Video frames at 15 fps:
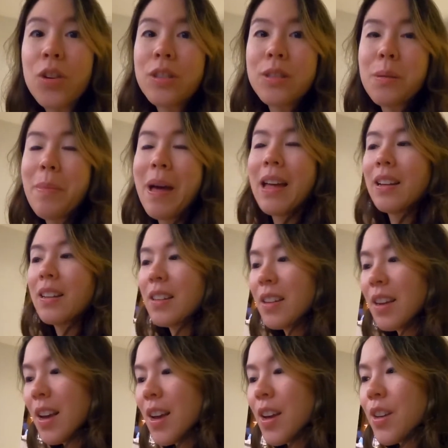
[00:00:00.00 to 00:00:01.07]
on Demand.
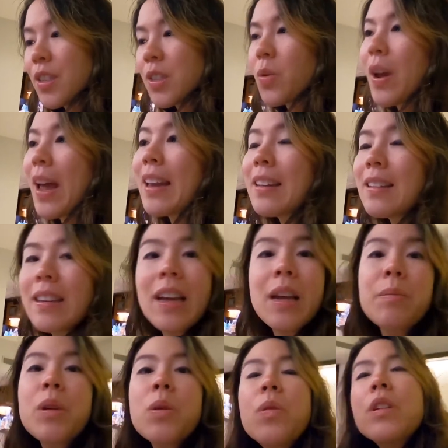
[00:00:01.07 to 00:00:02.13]
So
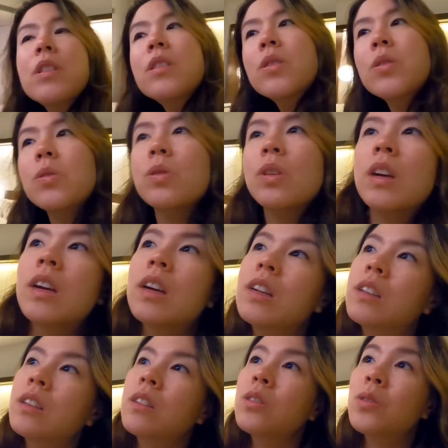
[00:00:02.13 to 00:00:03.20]
anytime you want to
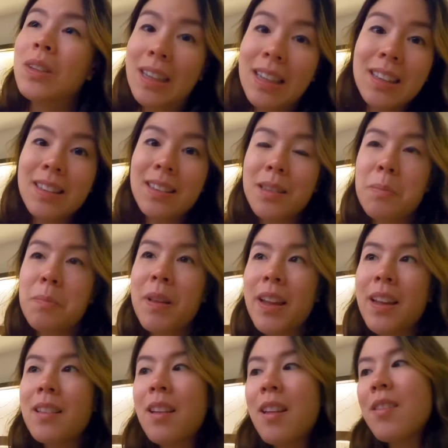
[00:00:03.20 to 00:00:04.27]
to eat in the
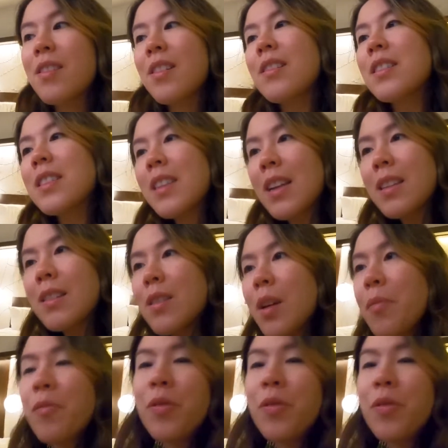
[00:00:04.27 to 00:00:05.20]
plane. They'll set it up